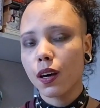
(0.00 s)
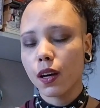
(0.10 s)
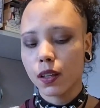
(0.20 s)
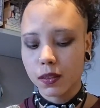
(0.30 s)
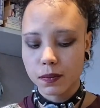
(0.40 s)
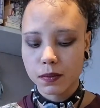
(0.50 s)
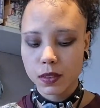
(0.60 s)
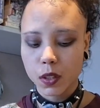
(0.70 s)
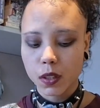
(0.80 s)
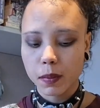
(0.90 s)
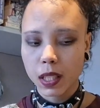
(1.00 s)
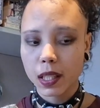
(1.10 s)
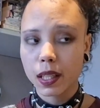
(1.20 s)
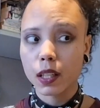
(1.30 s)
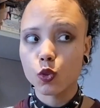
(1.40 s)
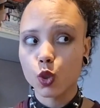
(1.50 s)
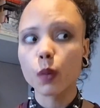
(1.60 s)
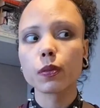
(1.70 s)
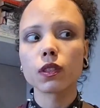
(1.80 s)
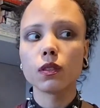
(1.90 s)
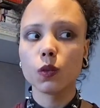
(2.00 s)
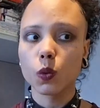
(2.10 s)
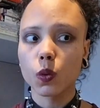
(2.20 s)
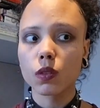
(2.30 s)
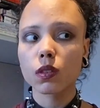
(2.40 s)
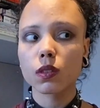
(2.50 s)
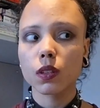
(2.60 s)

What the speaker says: so I'm making it in drops Nord